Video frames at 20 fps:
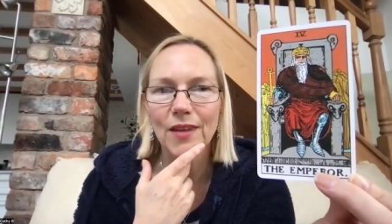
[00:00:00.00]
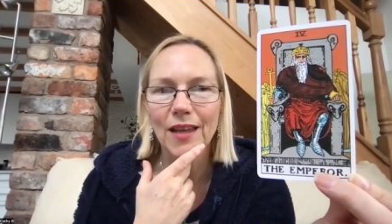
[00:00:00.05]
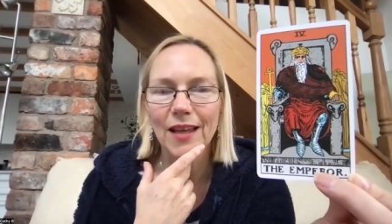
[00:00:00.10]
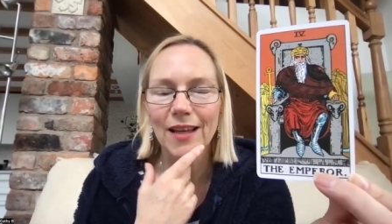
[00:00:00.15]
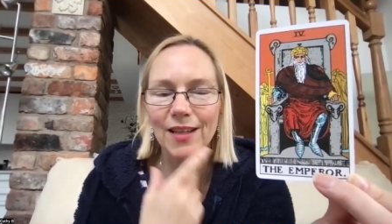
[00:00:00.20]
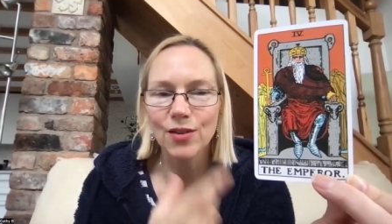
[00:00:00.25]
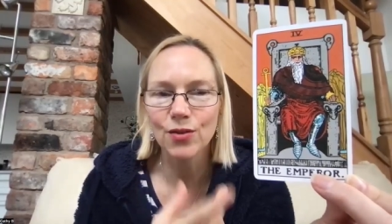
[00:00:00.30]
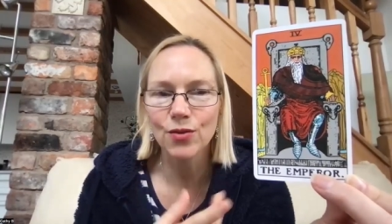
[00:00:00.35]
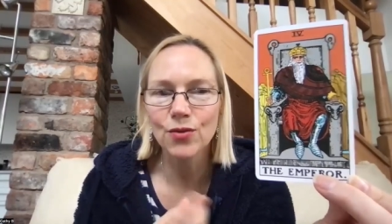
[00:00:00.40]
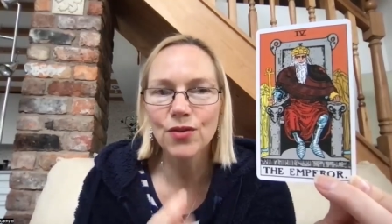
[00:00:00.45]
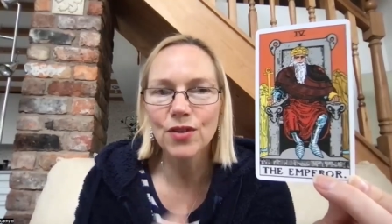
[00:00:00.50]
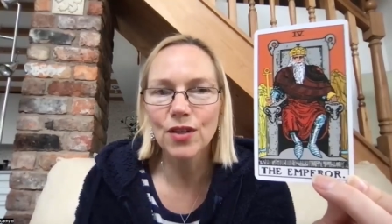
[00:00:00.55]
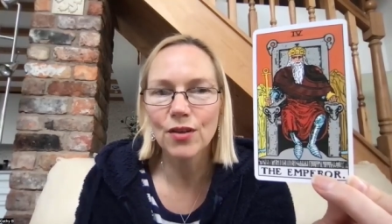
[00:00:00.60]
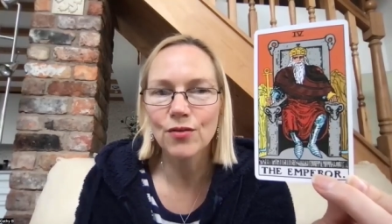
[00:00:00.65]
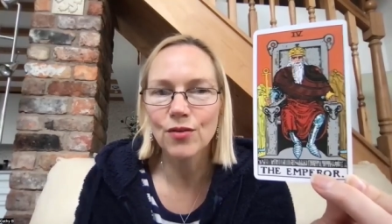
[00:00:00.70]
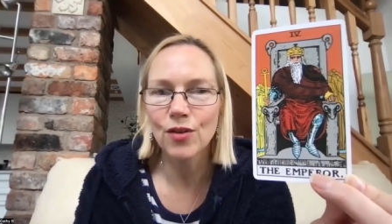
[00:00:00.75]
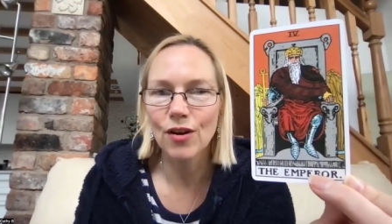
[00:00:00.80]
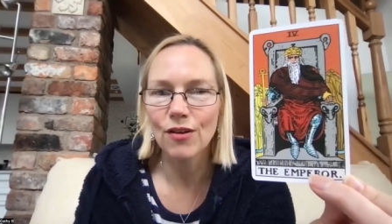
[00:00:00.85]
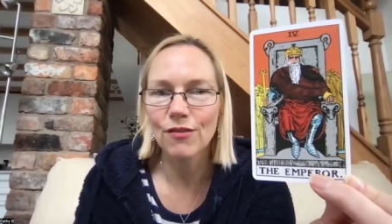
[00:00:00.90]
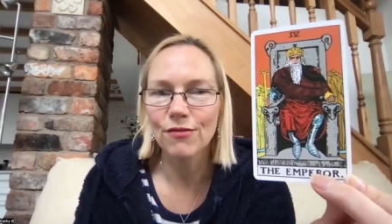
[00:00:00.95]
He's also
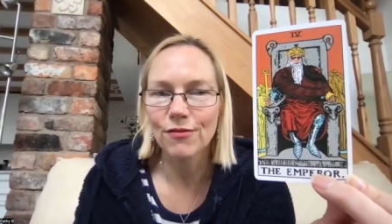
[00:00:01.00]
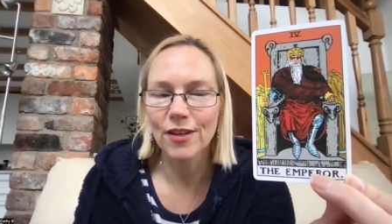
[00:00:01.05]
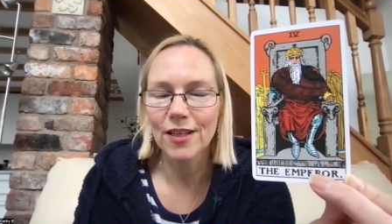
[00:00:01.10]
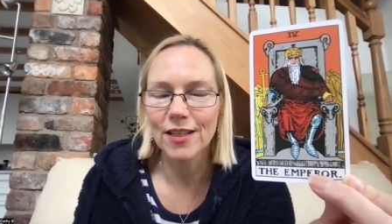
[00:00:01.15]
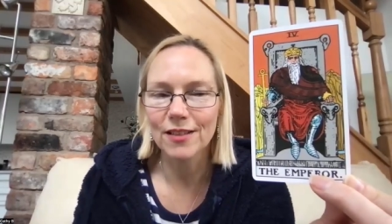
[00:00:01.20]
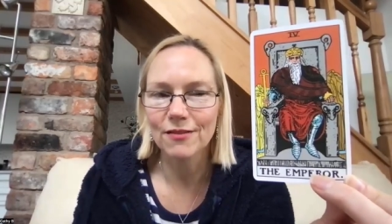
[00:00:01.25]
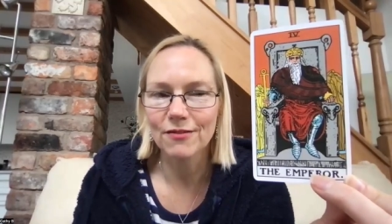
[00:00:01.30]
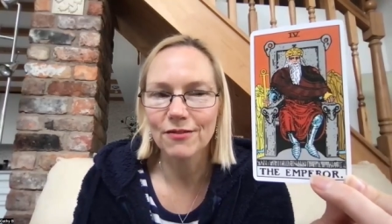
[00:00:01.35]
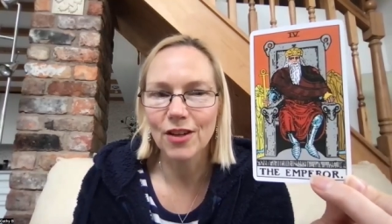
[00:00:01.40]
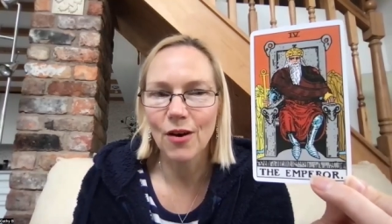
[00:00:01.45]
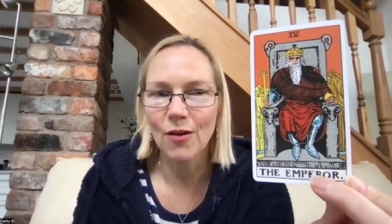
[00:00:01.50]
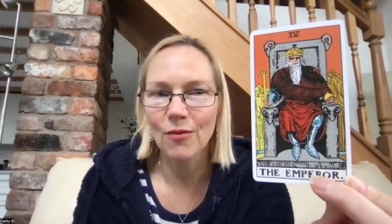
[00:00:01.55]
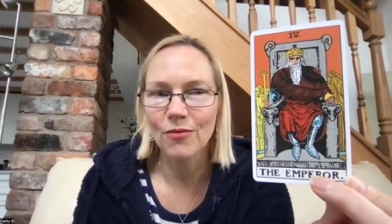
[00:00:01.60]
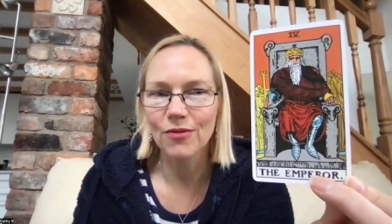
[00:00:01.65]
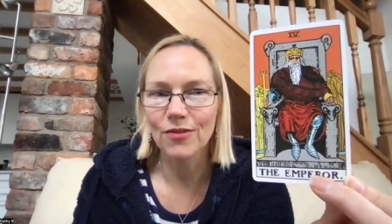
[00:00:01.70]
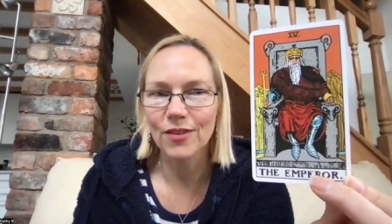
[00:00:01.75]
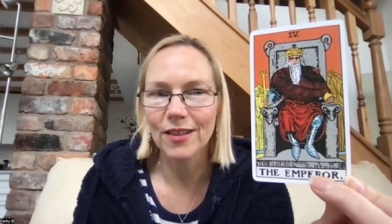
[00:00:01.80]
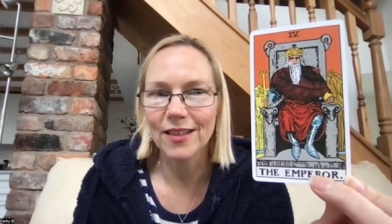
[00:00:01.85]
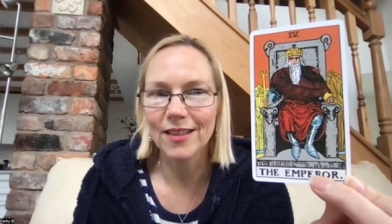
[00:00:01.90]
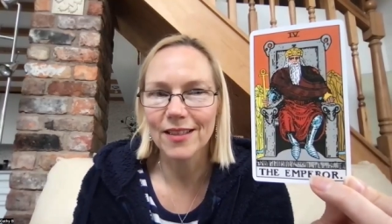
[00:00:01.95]
not afraid of
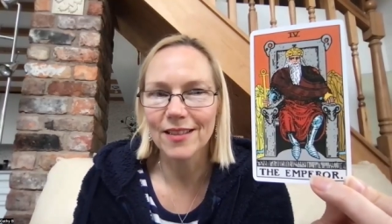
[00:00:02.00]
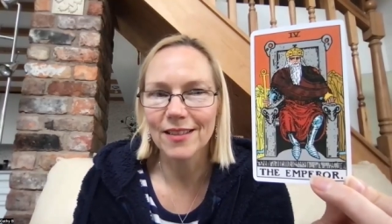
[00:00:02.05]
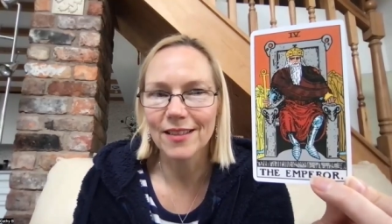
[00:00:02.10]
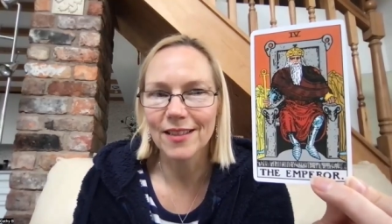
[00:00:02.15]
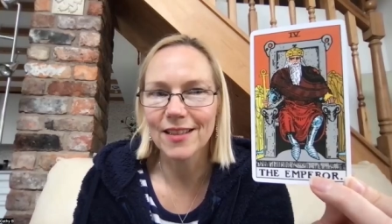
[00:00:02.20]
conflict.